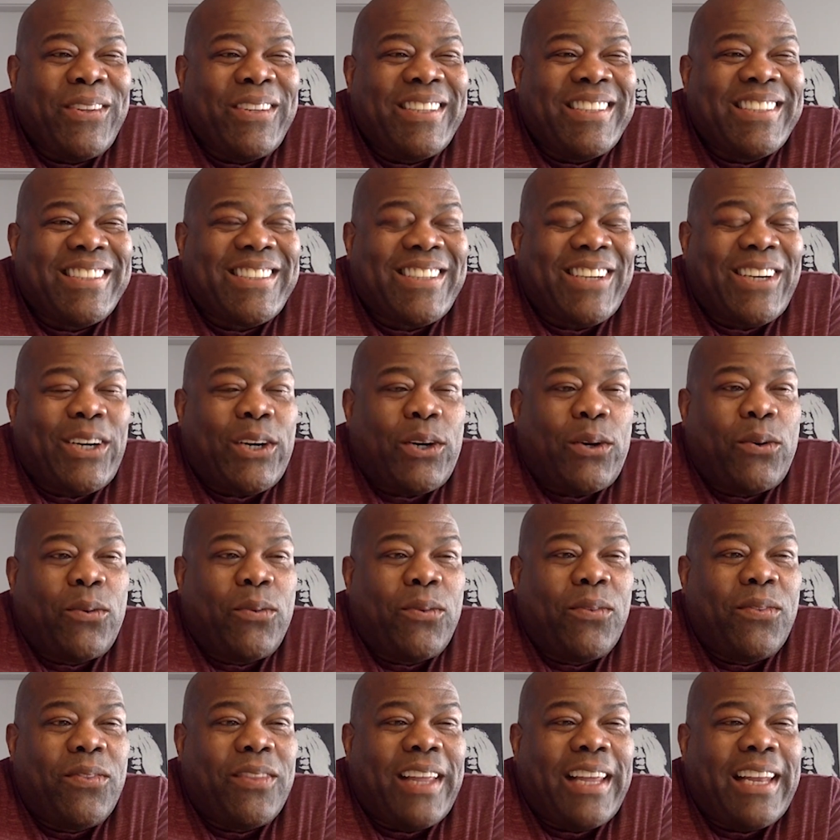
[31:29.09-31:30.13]

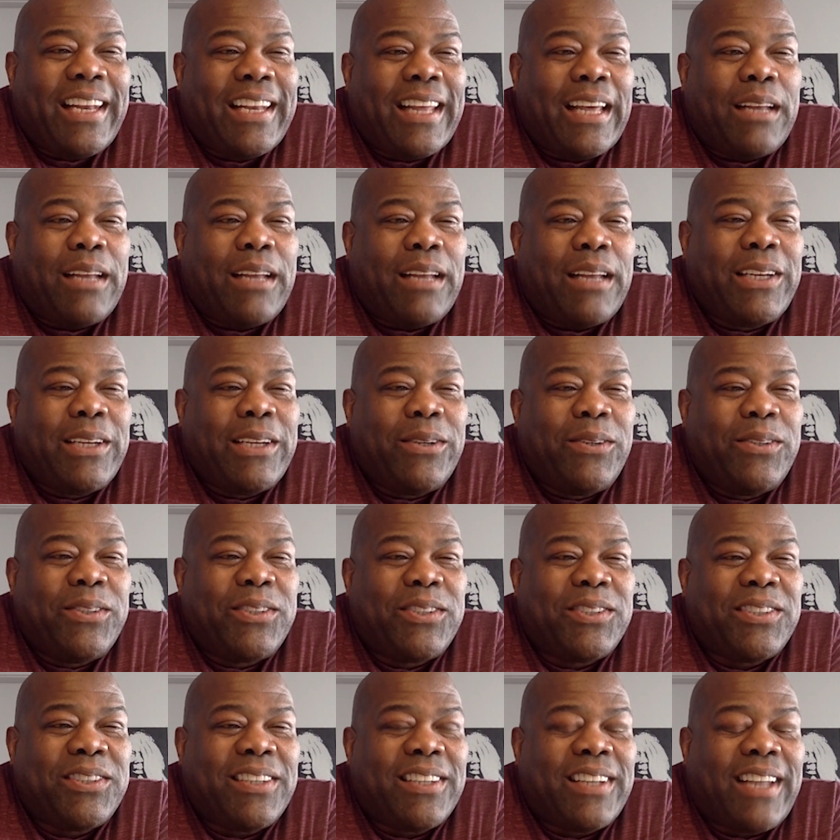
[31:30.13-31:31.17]
So they let me
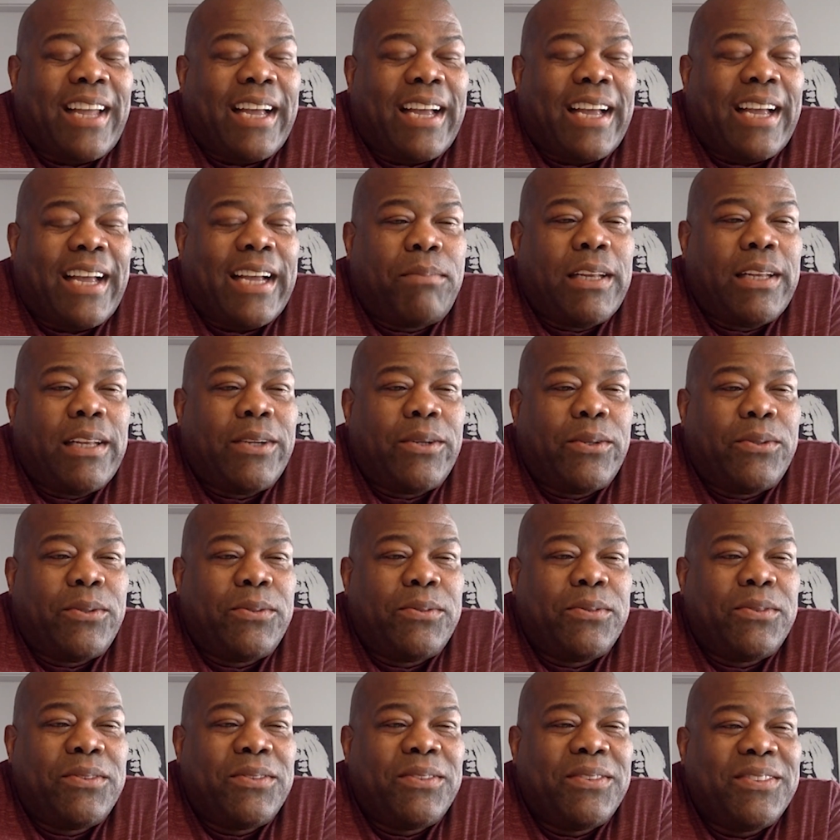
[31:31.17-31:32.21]
loose like a
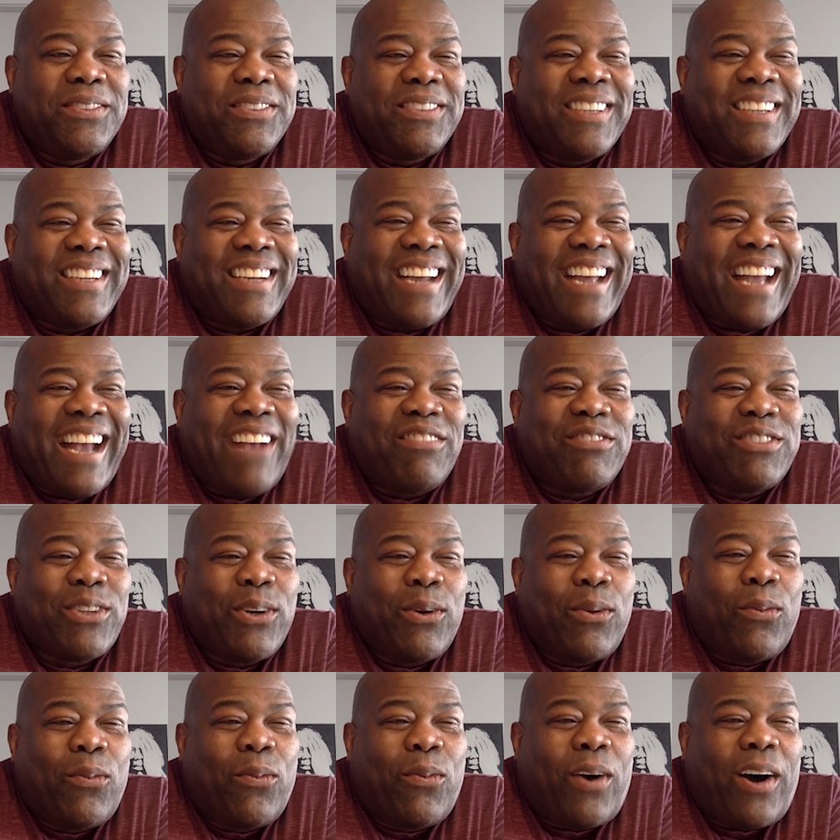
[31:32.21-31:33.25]
balloon, and I have to
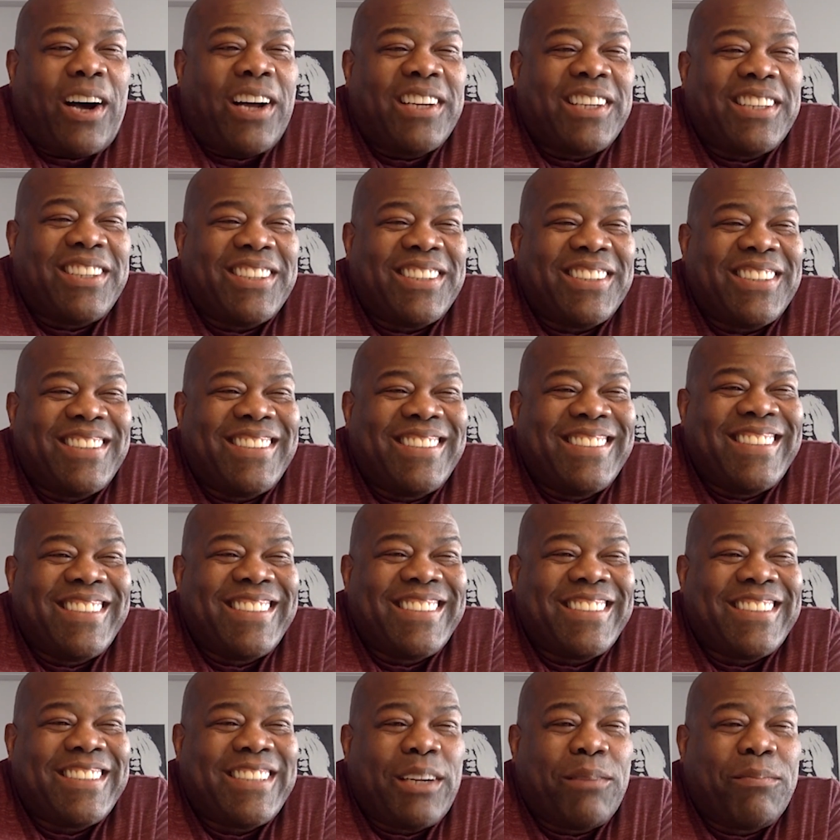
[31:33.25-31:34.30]
wander
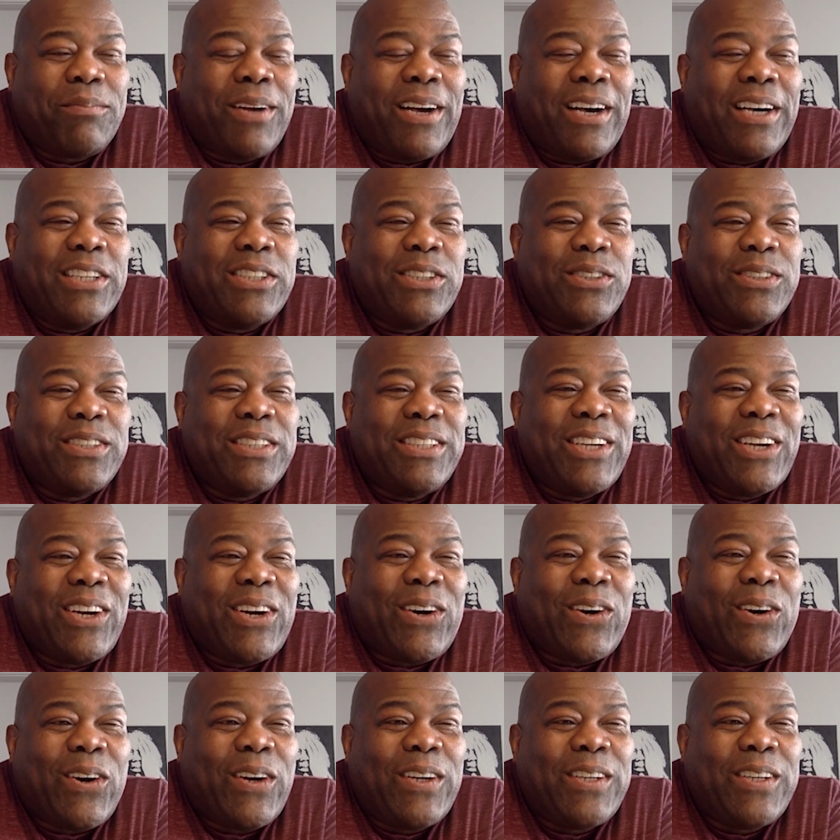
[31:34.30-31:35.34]
some 100
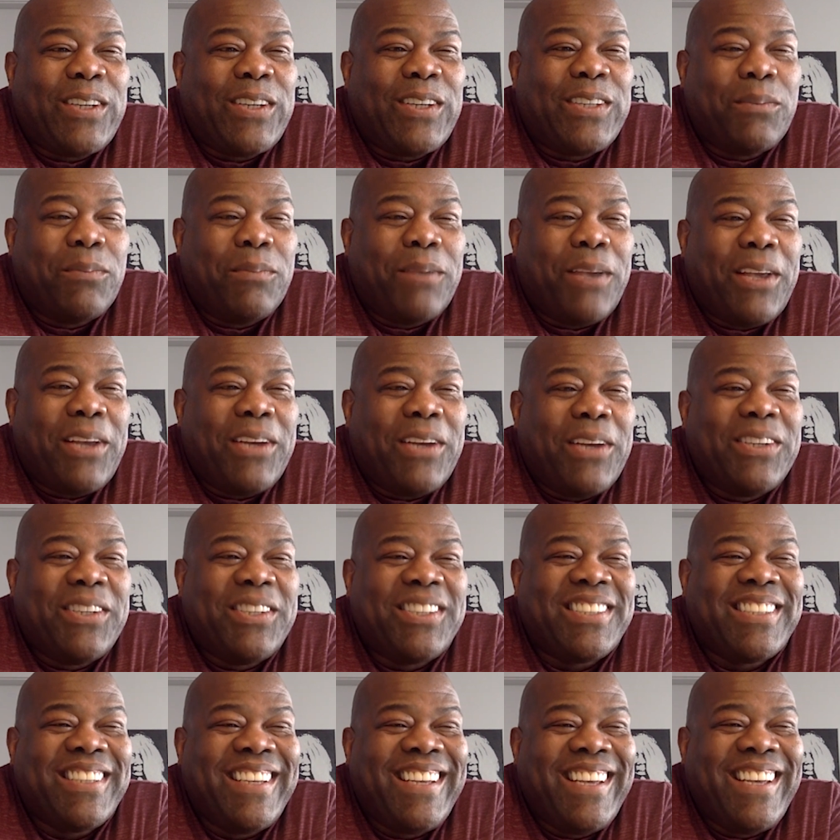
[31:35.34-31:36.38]
yards or
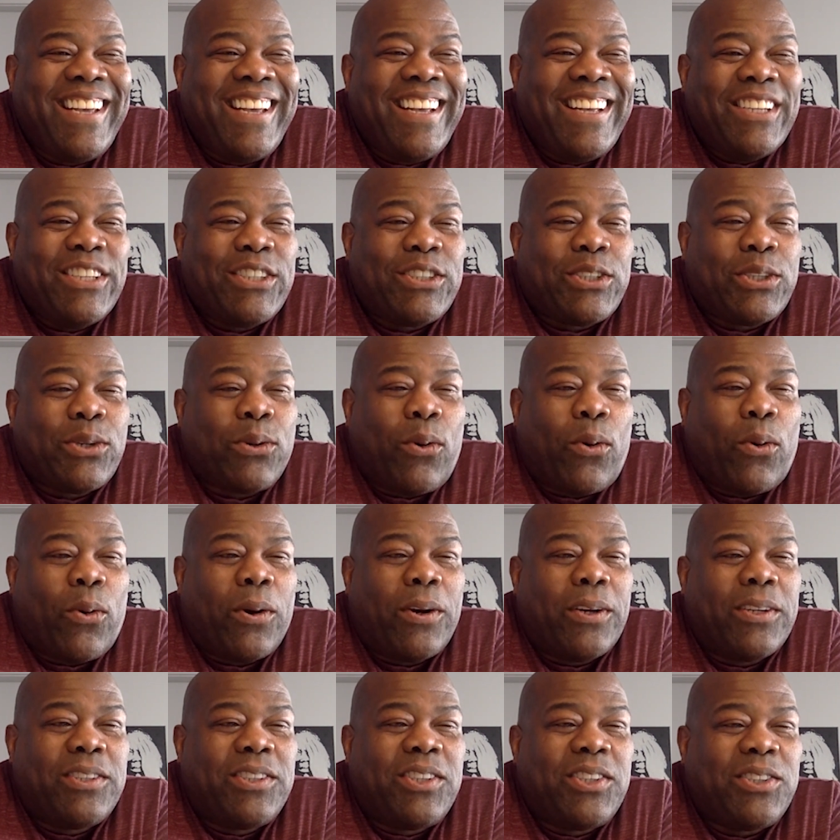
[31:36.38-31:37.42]
meters
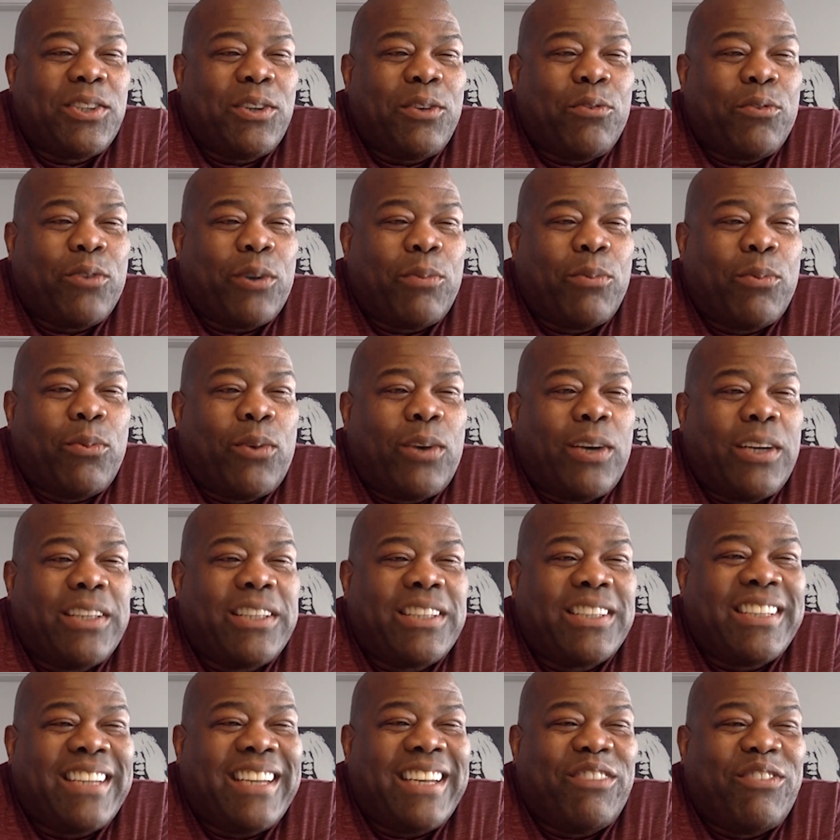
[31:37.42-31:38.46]
from one
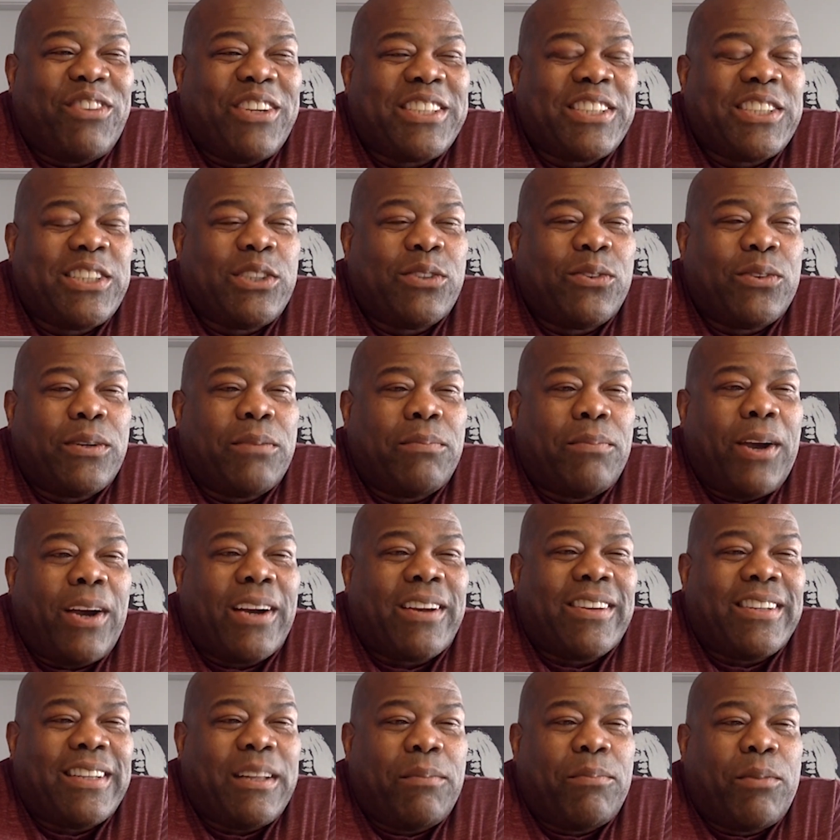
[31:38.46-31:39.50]
Canadian official to an
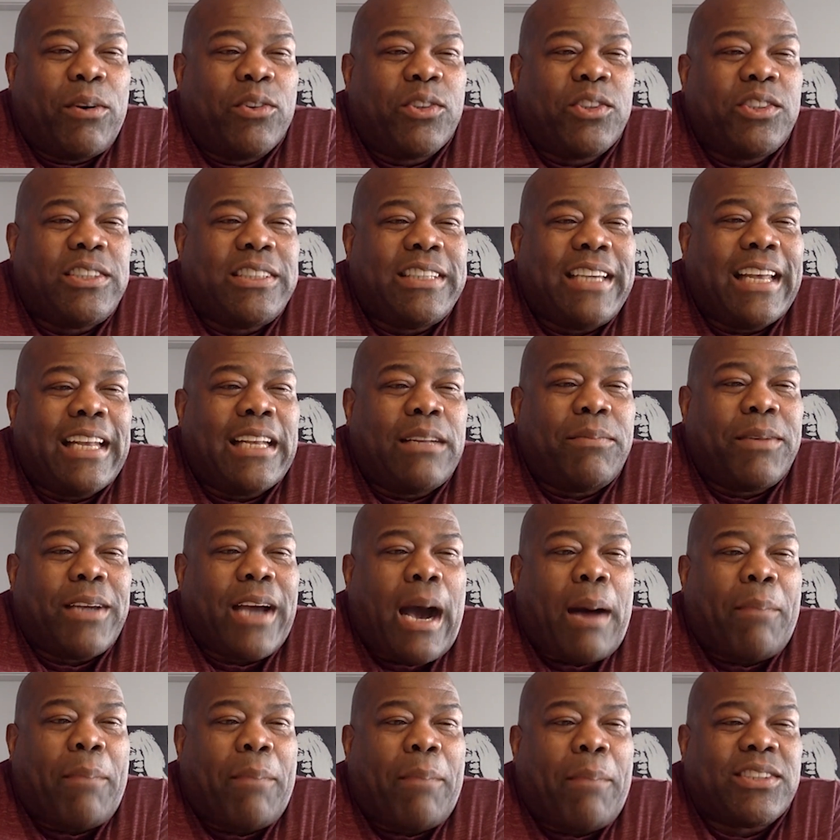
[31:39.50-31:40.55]
American, and they both yell at me
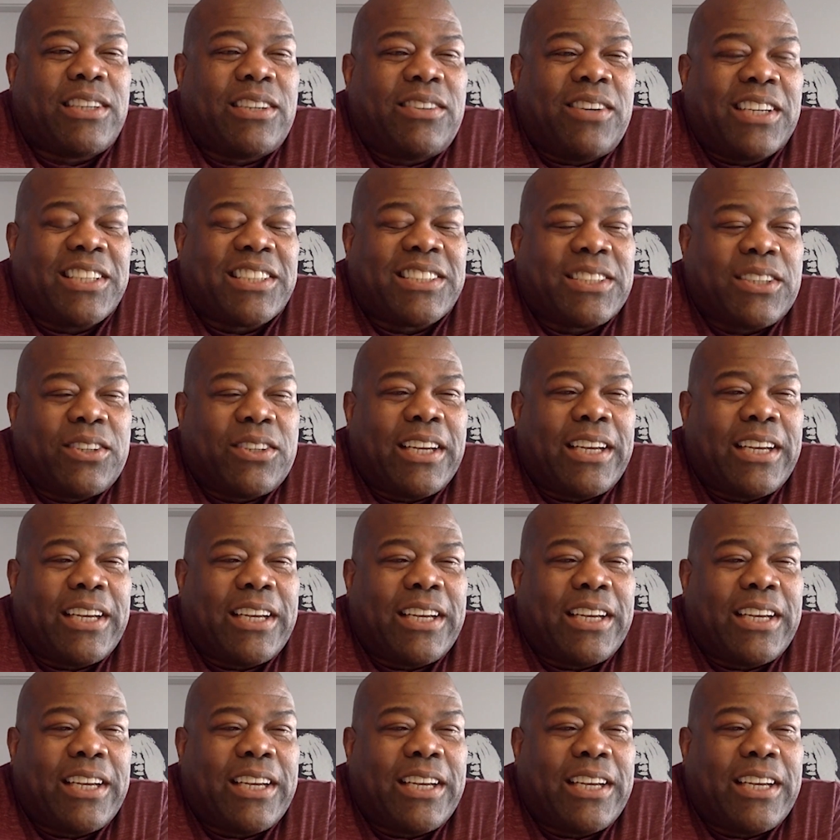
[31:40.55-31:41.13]
opposite direction.